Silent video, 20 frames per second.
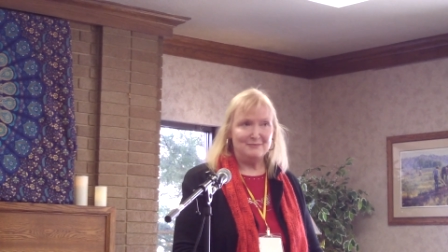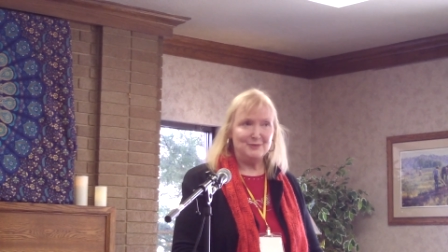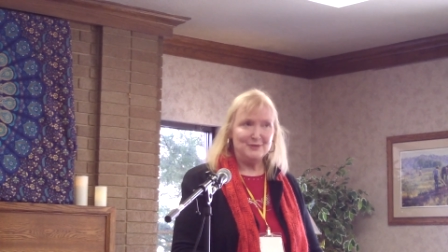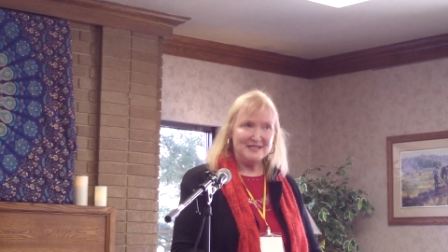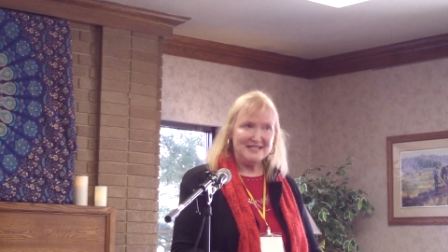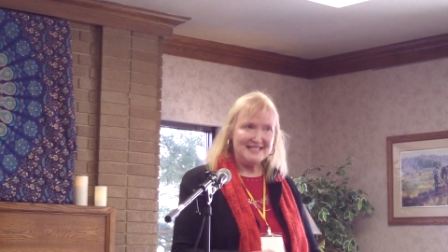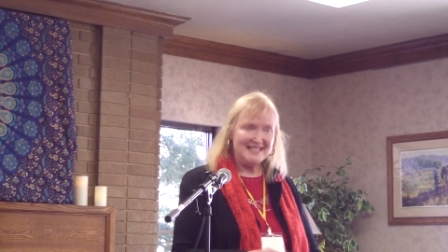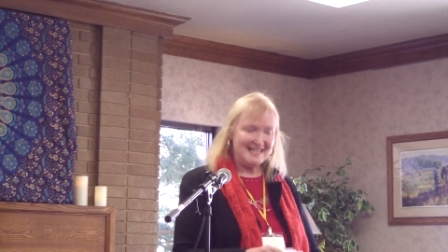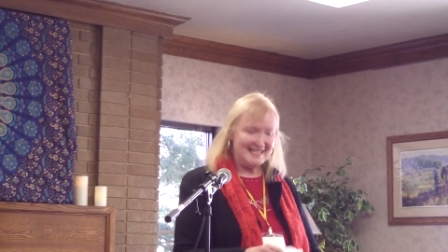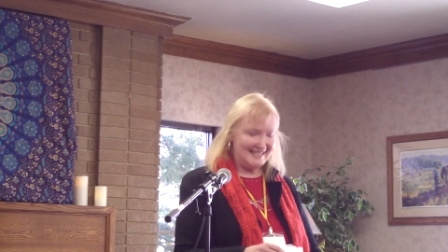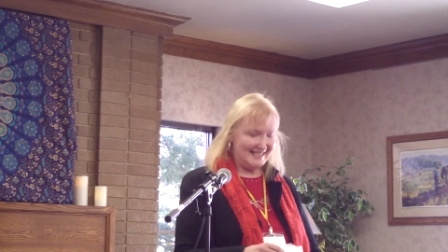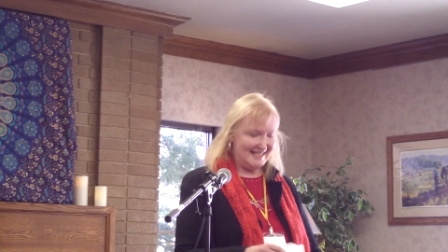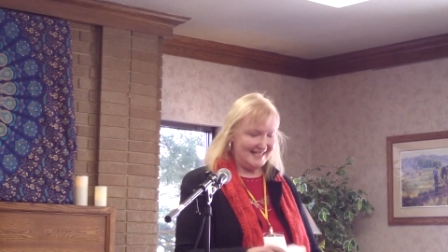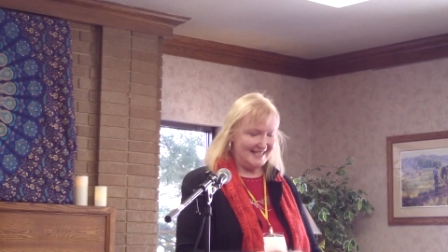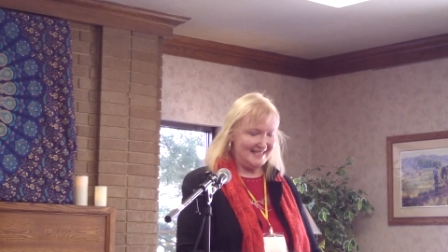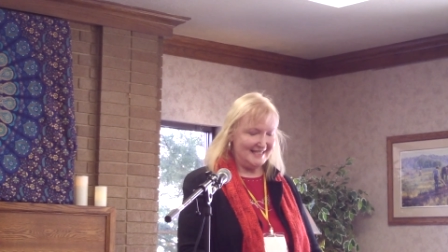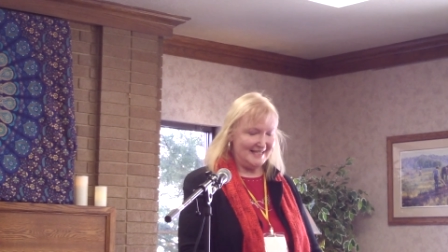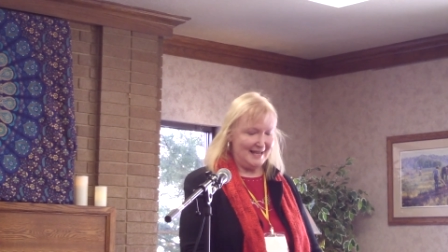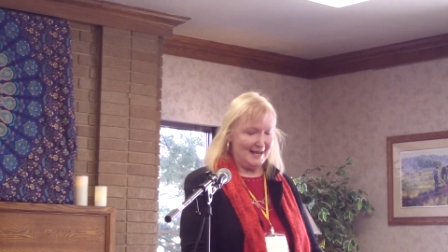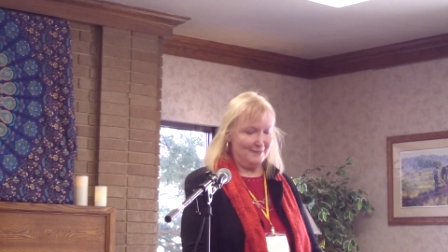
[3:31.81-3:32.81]

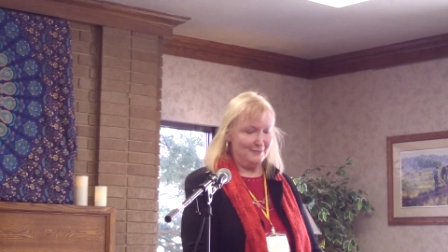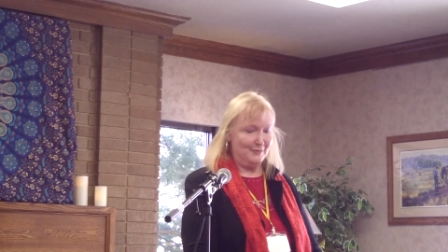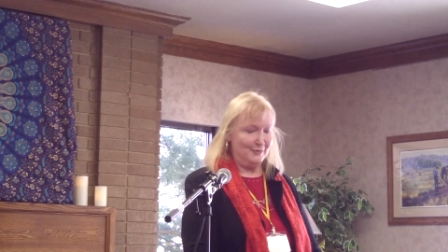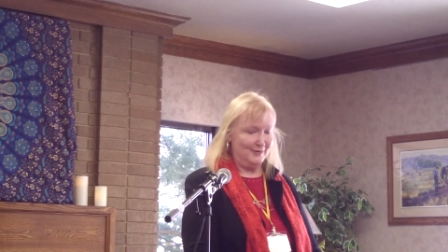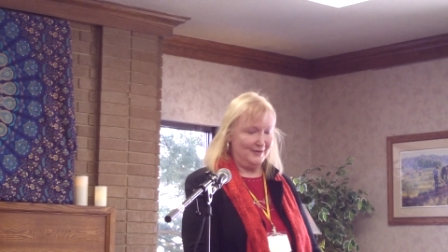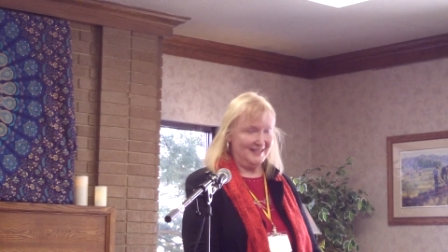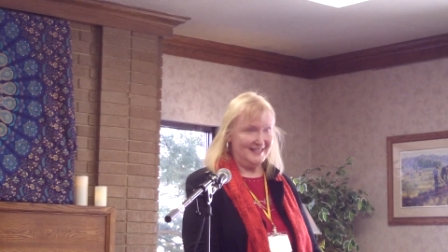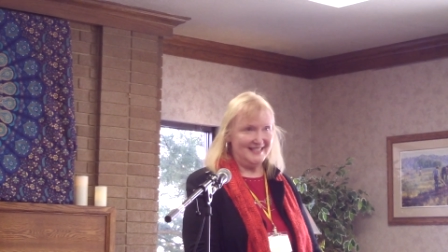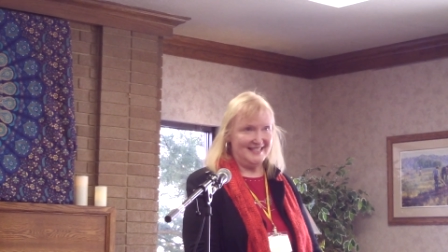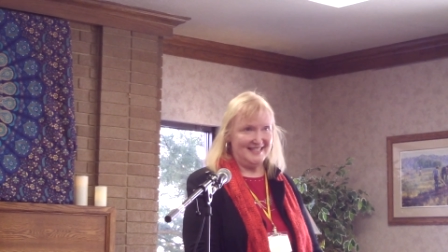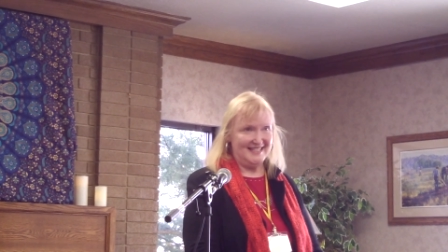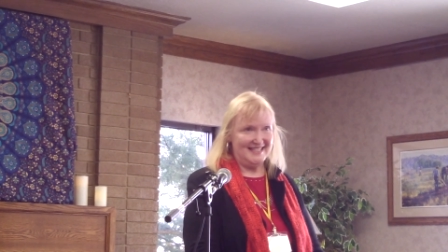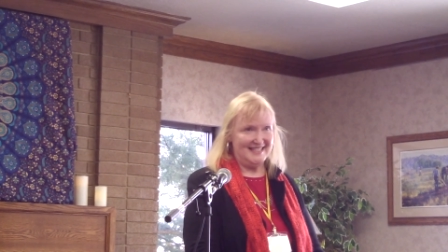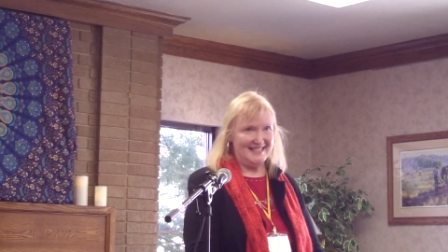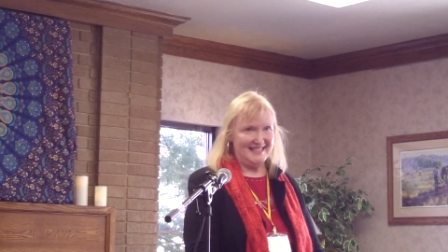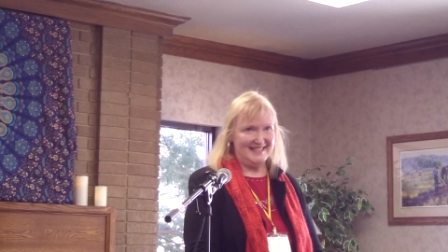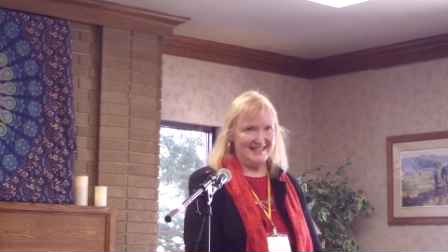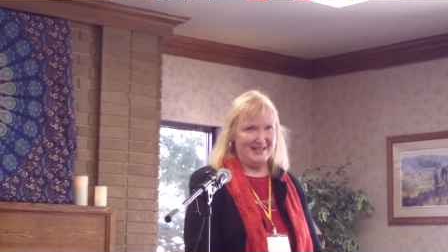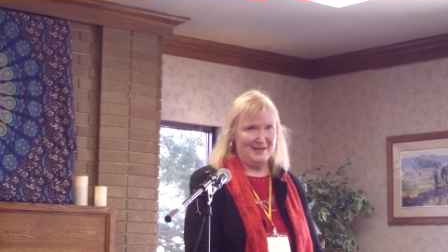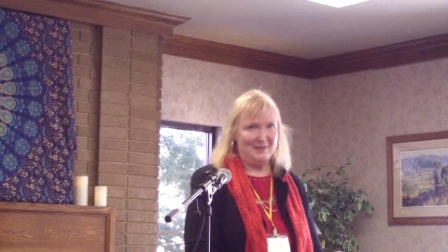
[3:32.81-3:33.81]
and
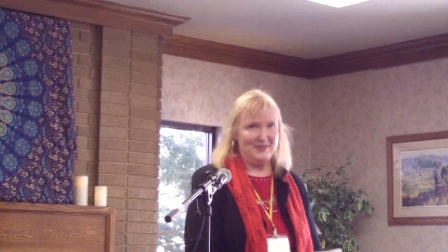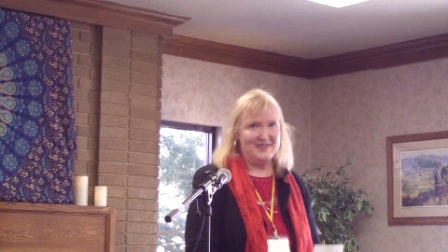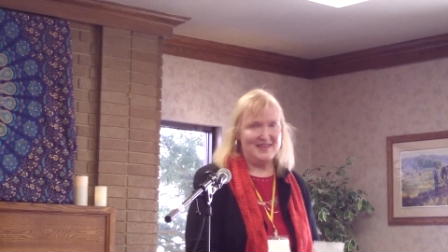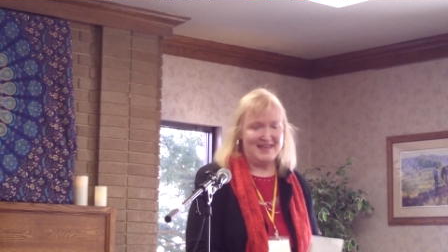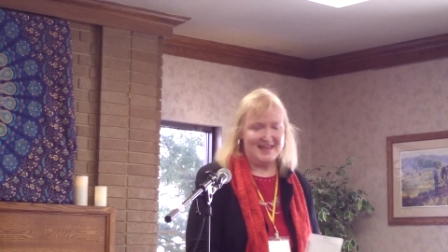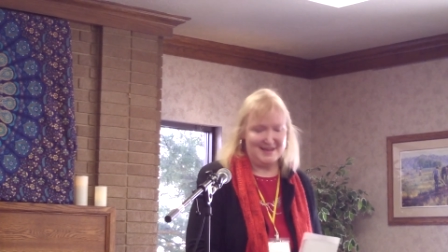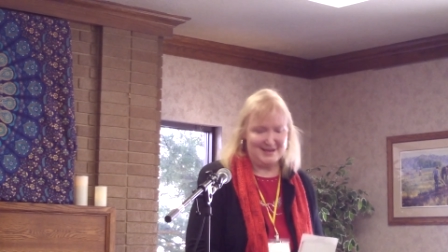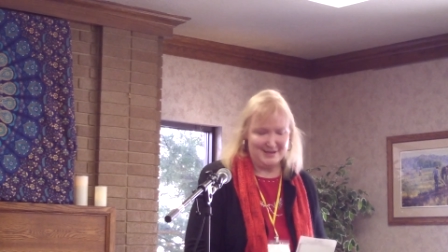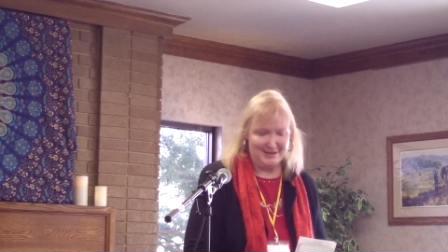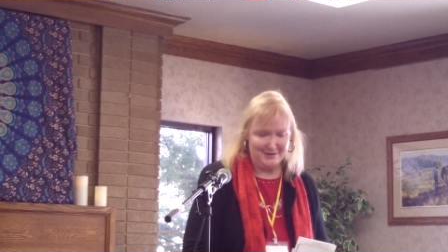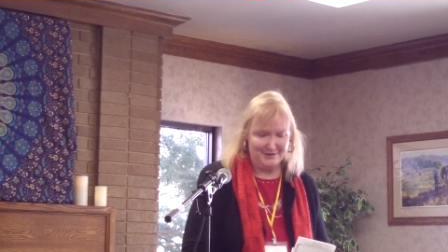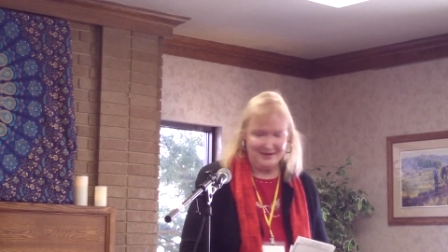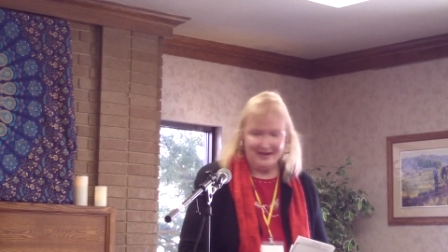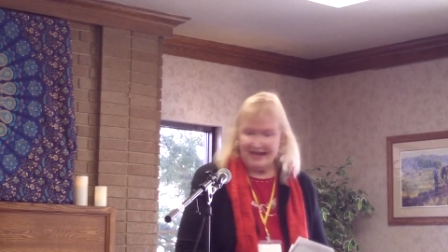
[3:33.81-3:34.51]
princes. Thank you.